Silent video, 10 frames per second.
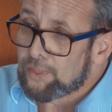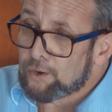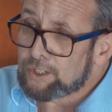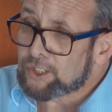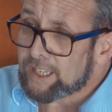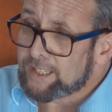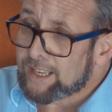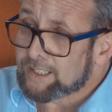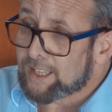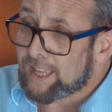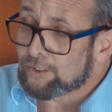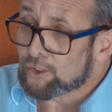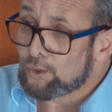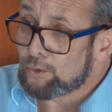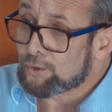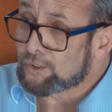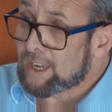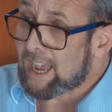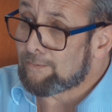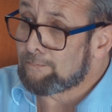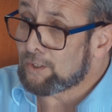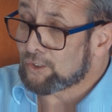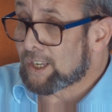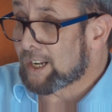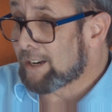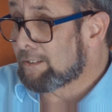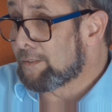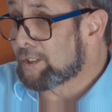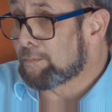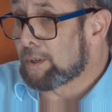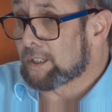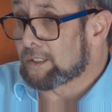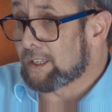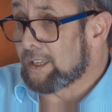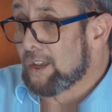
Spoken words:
The risk index allows schools to have much clearer visibility